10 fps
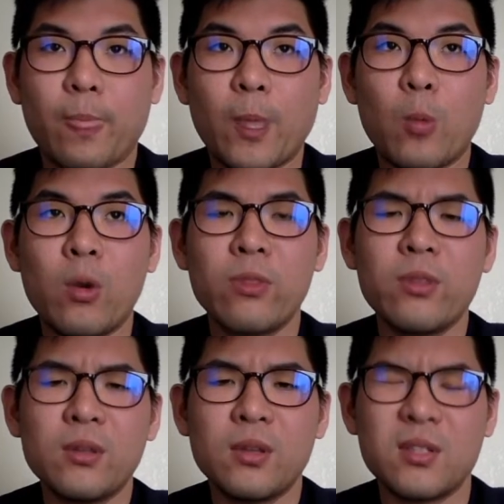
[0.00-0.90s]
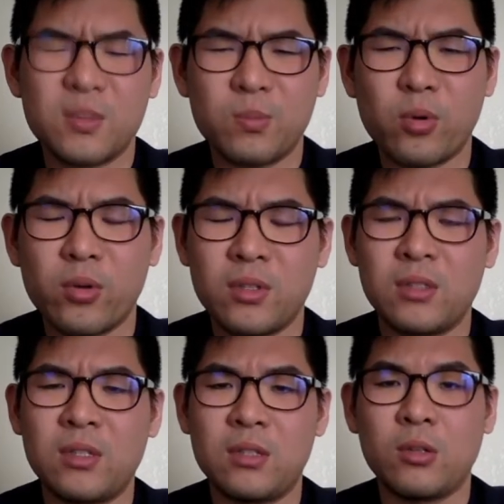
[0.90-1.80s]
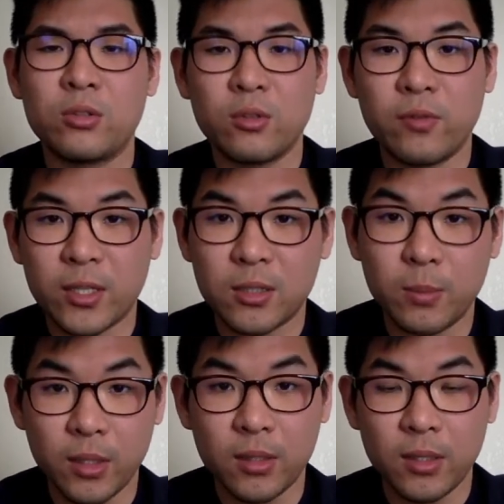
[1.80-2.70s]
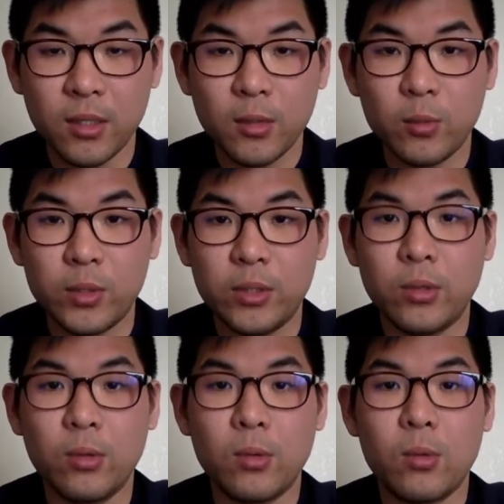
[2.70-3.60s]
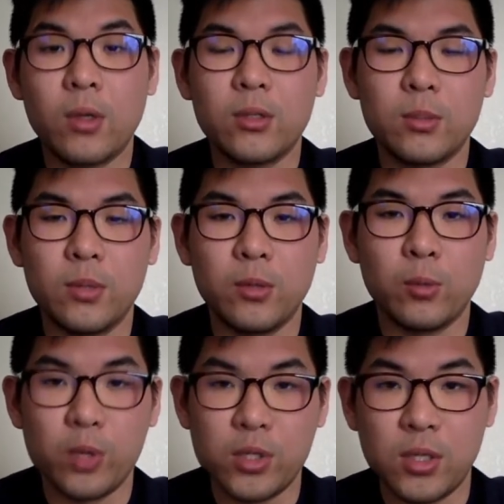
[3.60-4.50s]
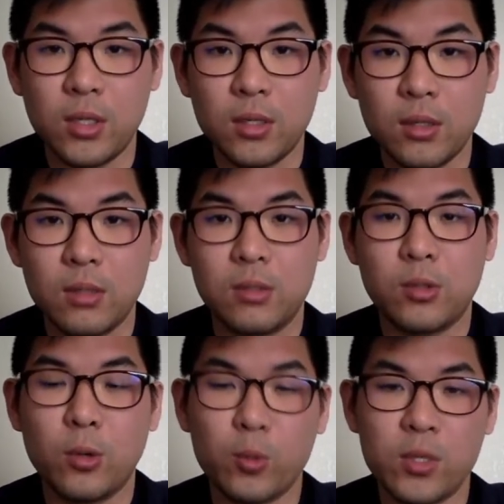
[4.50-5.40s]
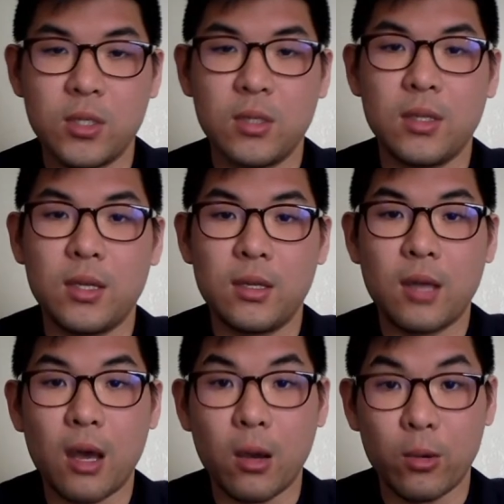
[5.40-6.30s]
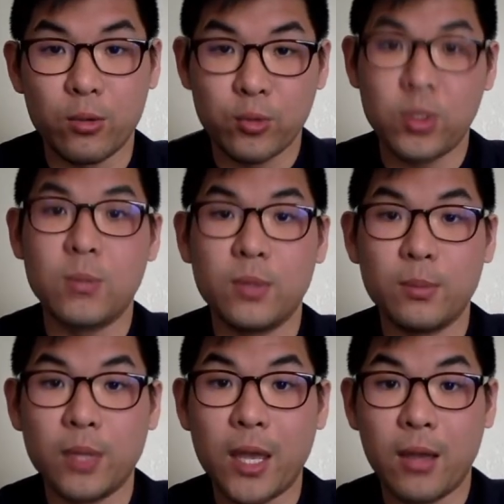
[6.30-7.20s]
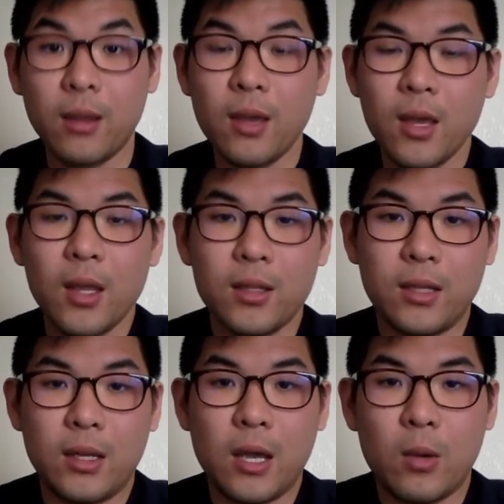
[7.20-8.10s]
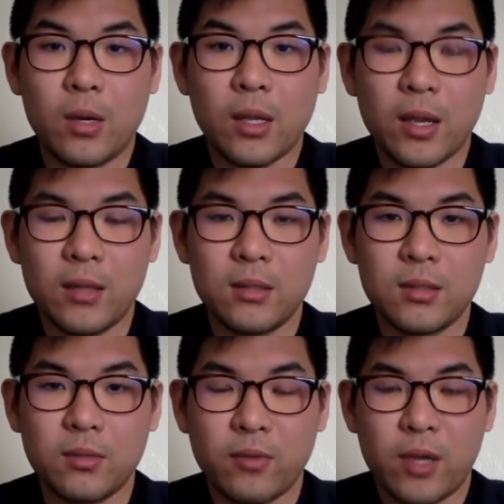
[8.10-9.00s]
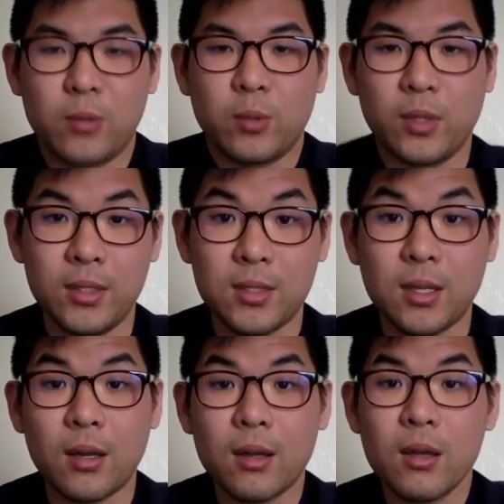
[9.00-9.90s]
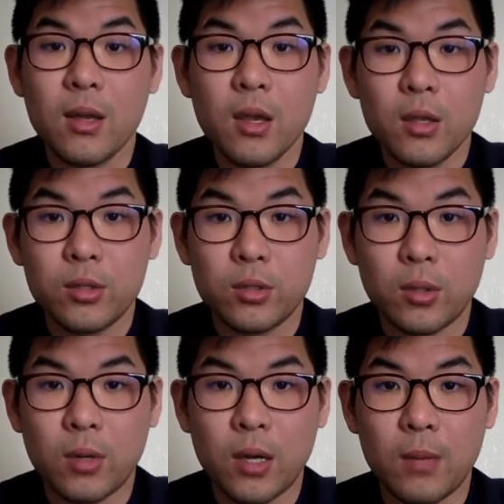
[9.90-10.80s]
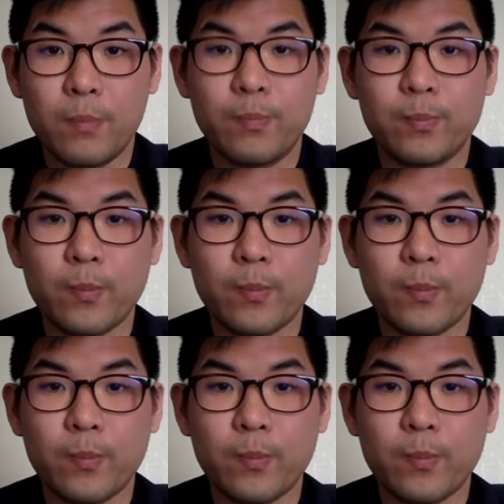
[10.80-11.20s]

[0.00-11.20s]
one thing that is important is also flexibility. We don't want to be rigid, so rigid in our treatment plan that our clients find really stuck. So um,